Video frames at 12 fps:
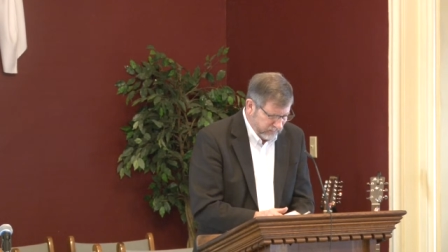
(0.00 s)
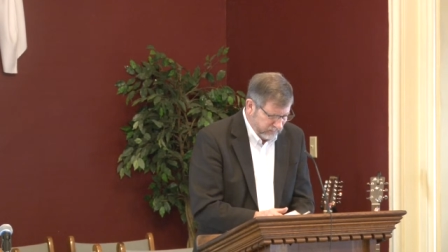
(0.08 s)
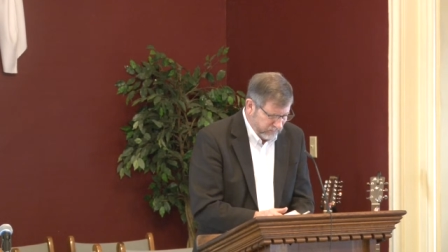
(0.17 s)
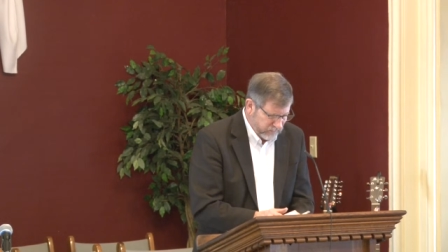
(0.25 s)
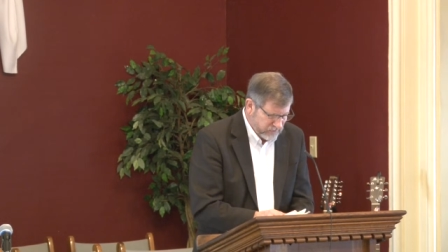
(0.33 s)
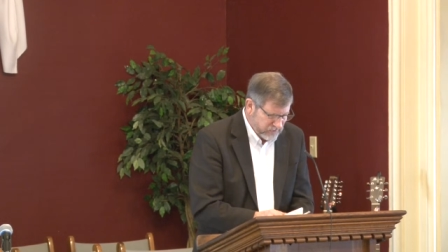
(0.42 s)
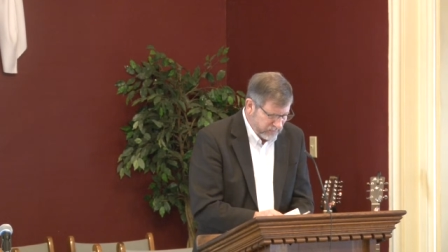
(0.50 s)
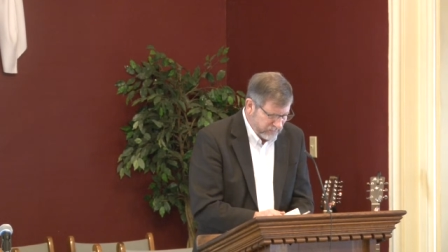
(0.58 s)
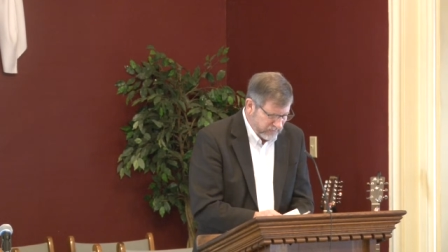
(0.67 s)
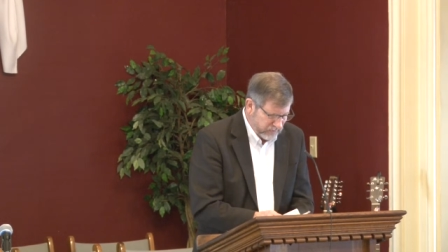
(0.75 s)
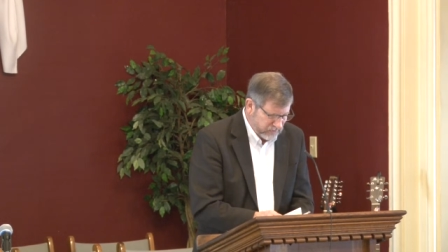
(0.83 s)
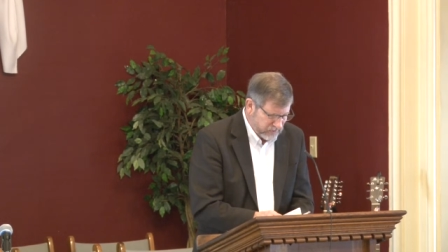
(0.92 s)
1
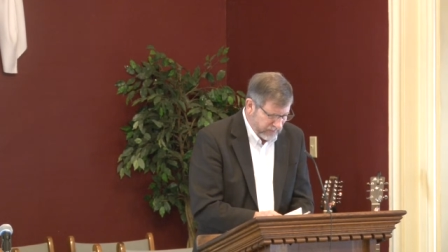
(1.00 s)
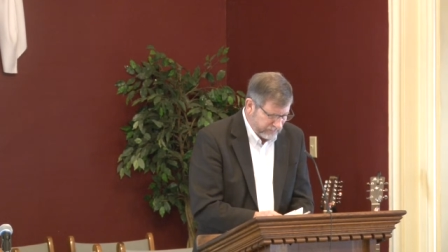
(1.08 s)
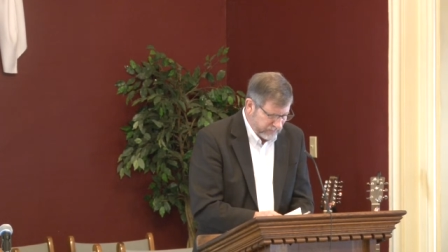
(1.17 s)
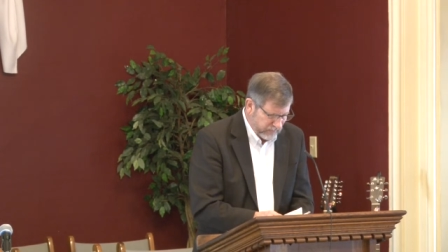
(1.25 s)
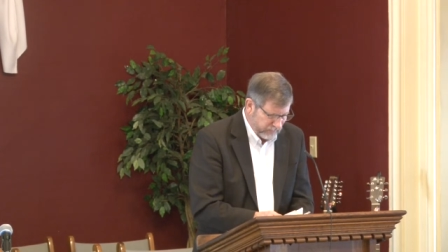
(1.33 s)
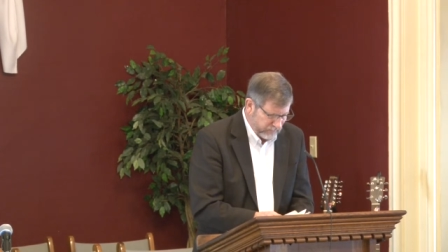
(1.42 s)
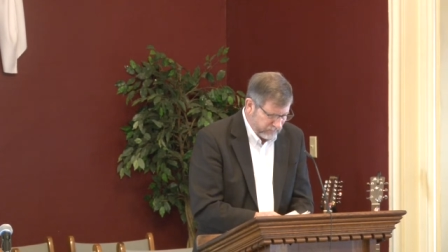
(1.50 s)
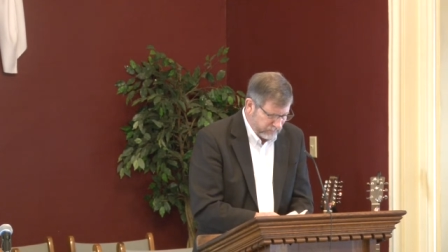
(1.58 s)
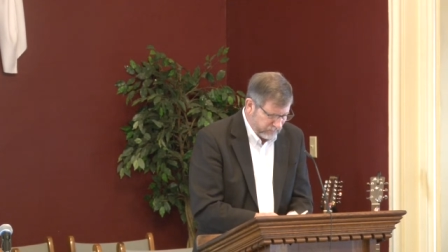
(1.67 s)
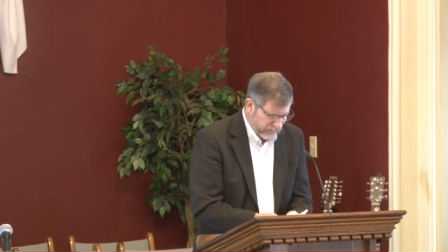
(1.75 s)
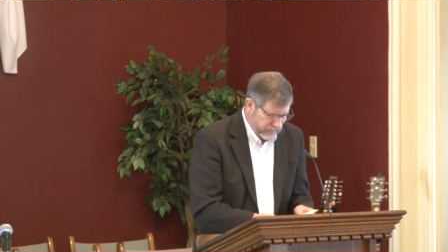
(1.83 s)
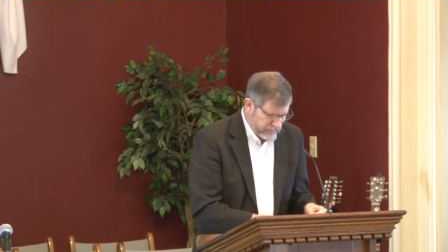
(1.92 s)
Timothy chapter number
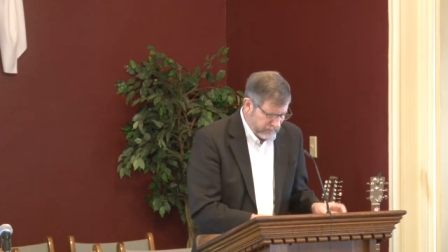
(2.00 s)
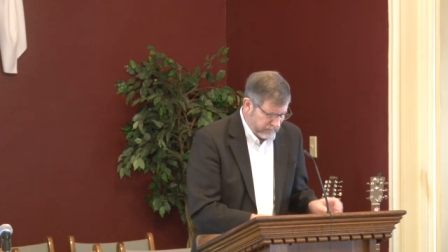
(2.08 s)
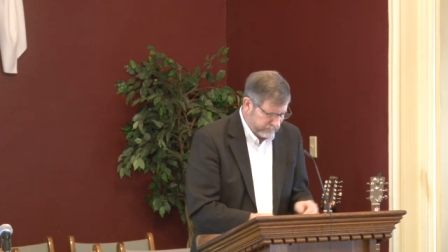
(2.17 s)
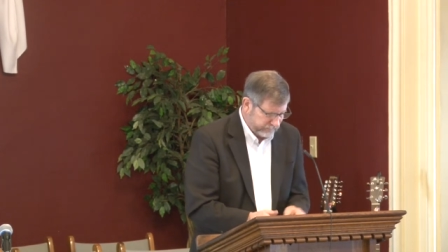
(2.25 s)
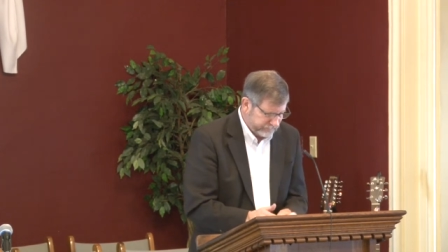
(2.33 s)
3.